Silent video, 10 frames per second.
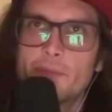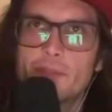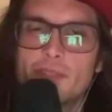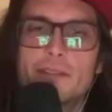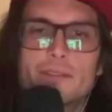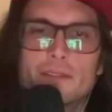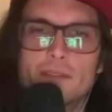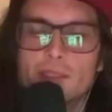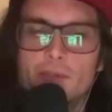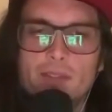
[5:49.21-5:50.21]

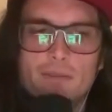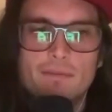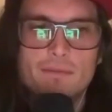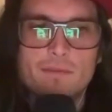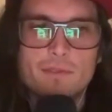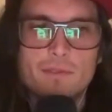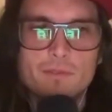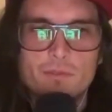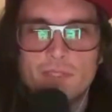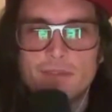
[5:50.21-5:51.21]
particularly with
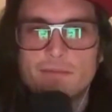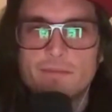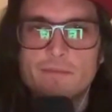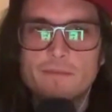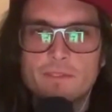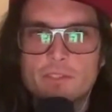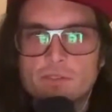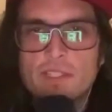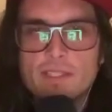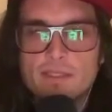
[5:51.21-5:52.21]

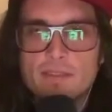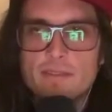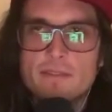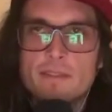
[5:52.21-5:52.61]
trees.